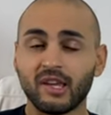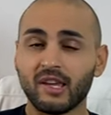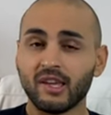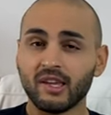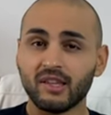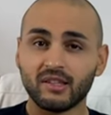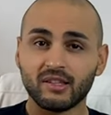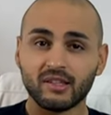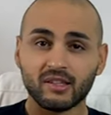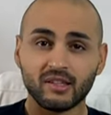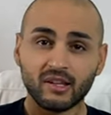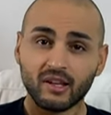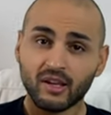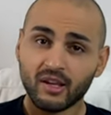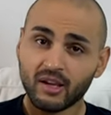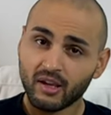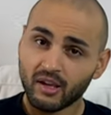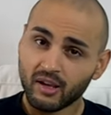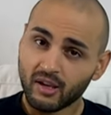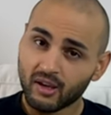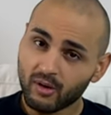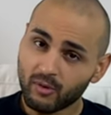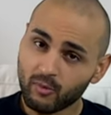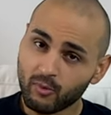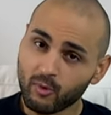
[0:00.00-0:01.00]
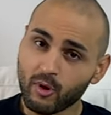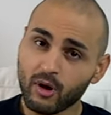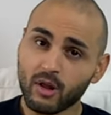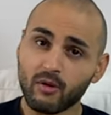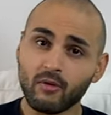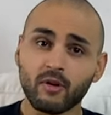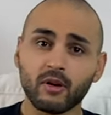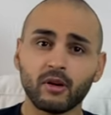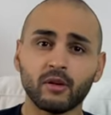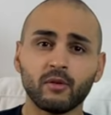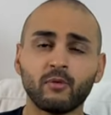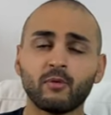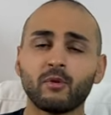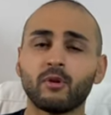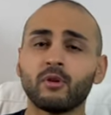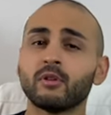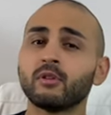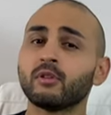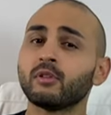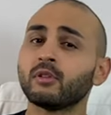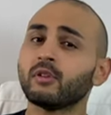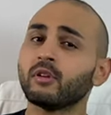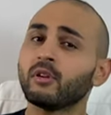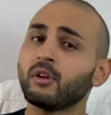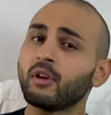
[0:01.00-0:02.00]
eat whatever you
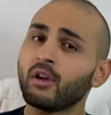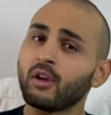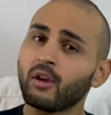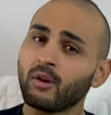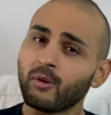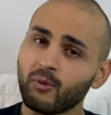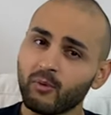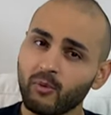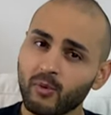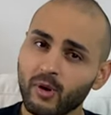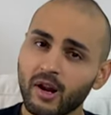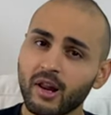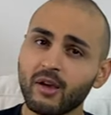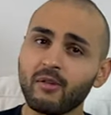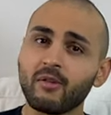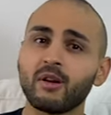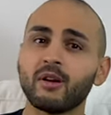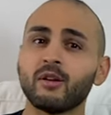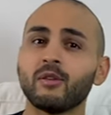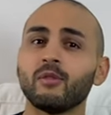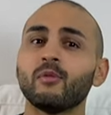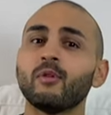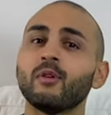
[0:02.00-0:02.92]
want, whenever you